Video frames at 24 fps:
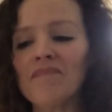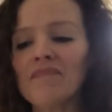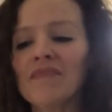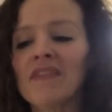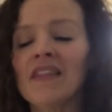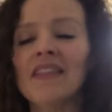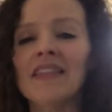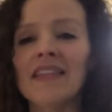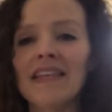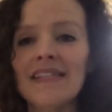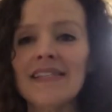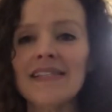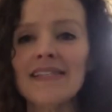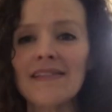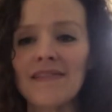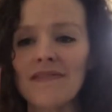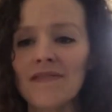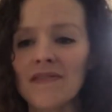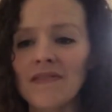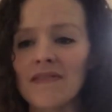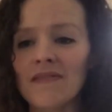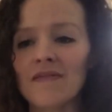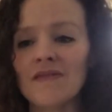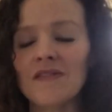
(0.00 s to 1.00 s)
this
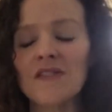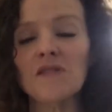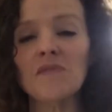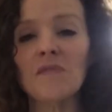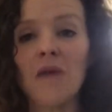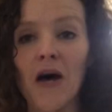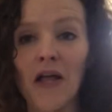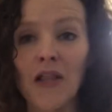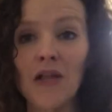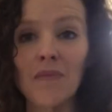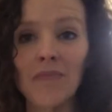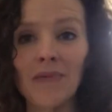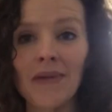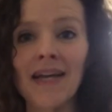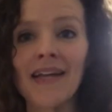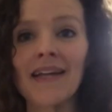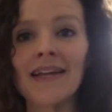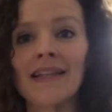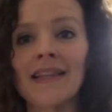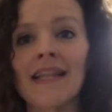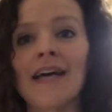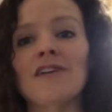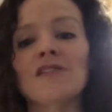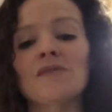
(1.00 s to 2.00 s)
smaller blade
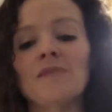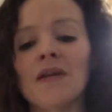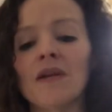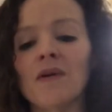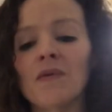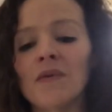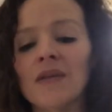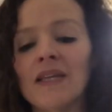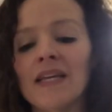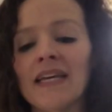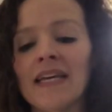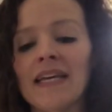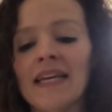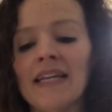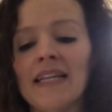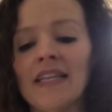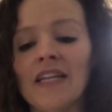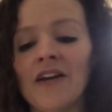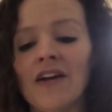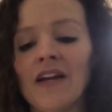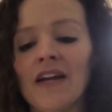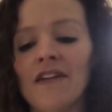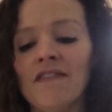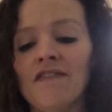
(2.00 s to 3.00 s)
allows me to really get in
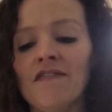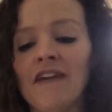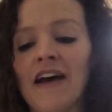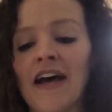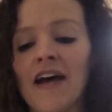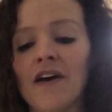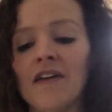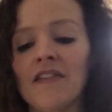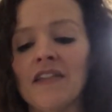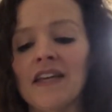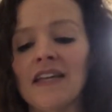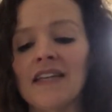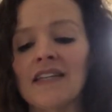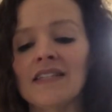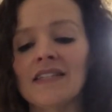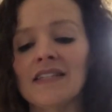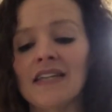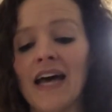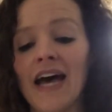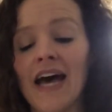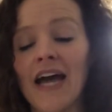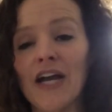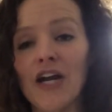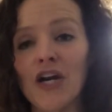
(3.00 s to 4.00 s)
there and file the
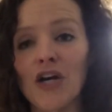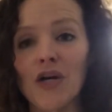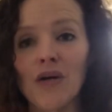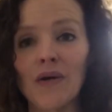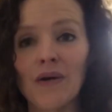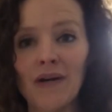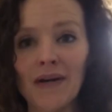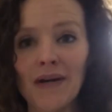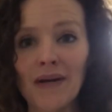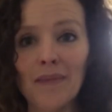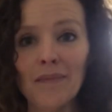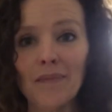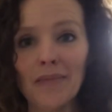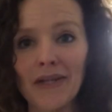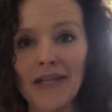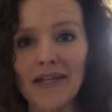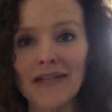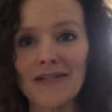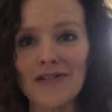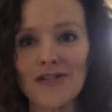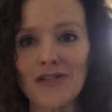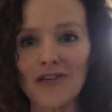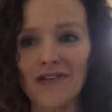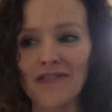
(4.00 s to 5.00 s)
entire
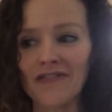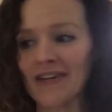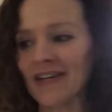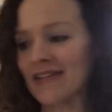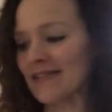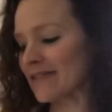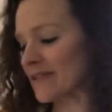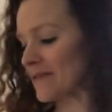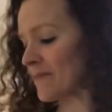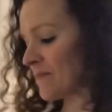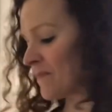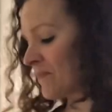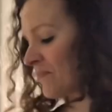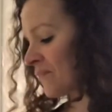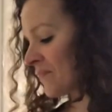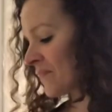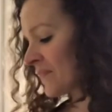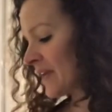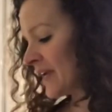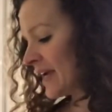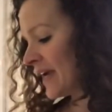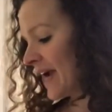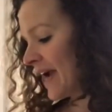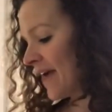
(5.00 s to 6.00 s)
blade surface.
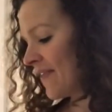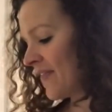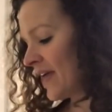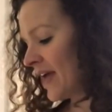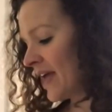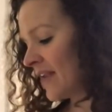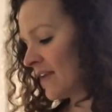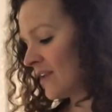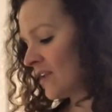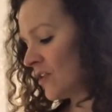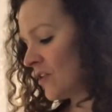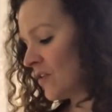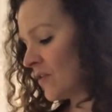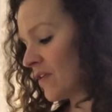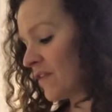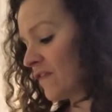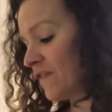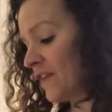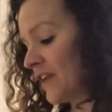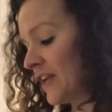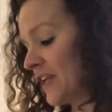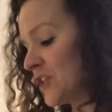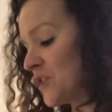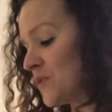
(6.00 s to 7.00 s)
And then you can
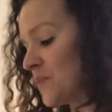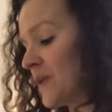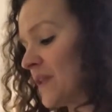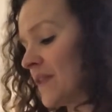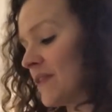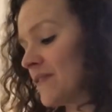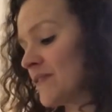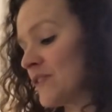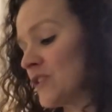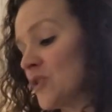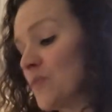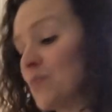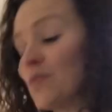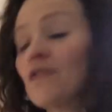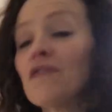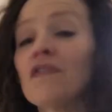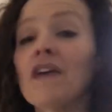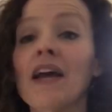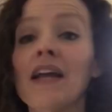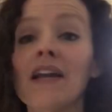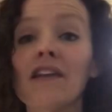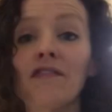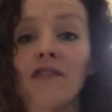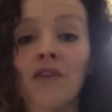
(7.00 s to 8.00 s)
finish with super
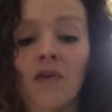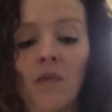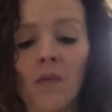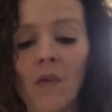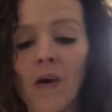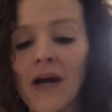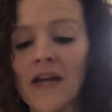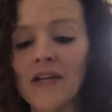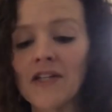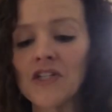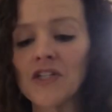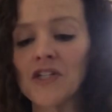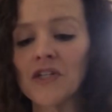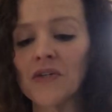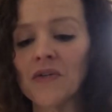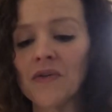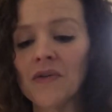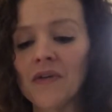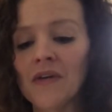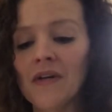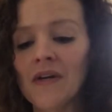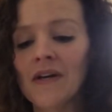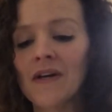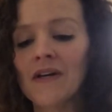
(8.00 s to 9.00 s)
fine if you want to
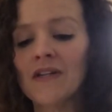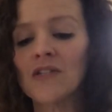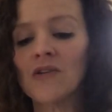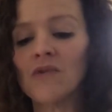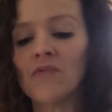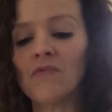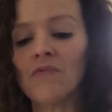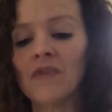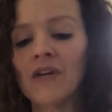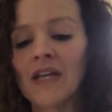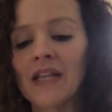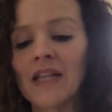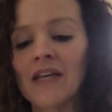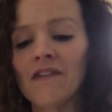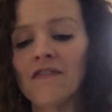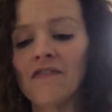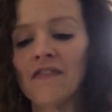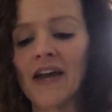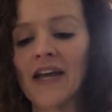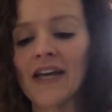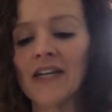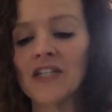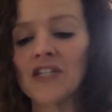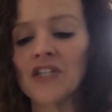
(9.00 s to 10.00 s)
really
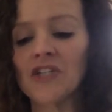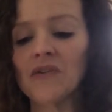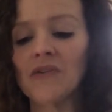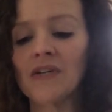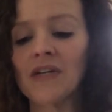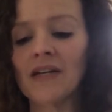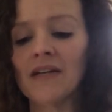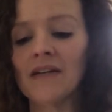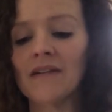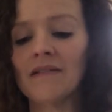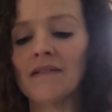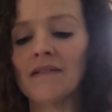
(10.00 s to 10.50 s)
fine tune it